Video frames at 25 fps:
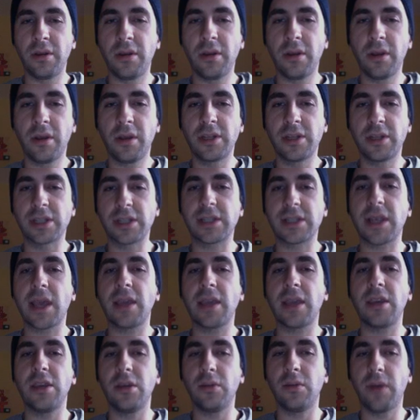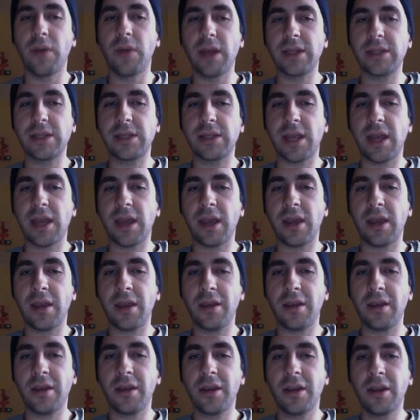just like
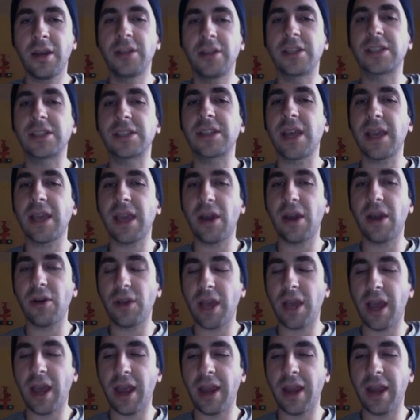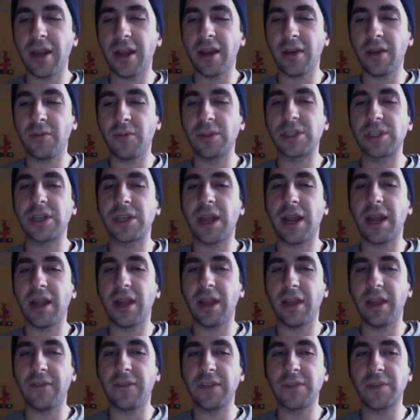USA, just like al-Qaeda, which
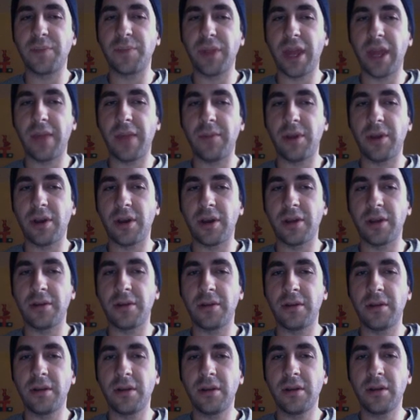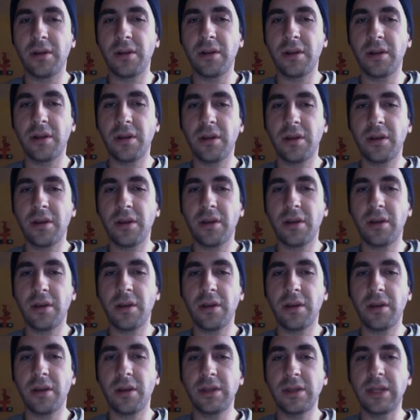9/11's blamed on.
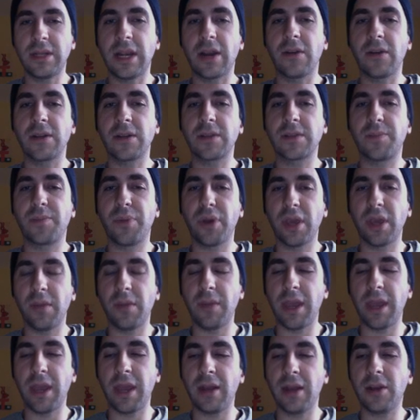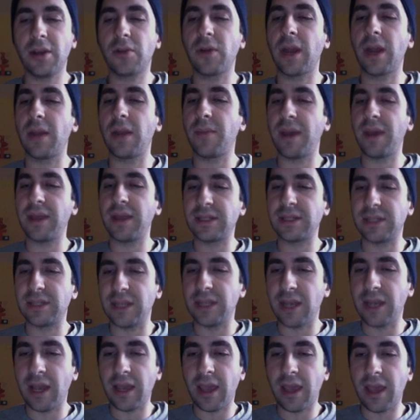Terrorist boogeyman created by the
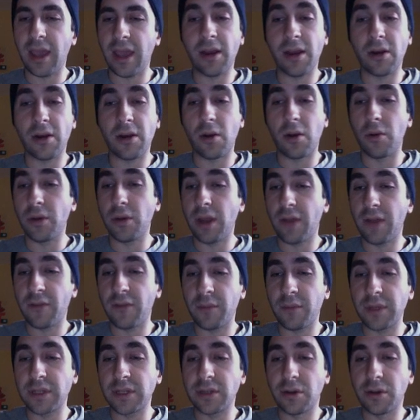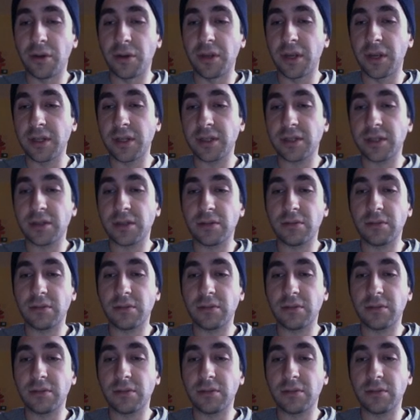CIA, our own governments told us.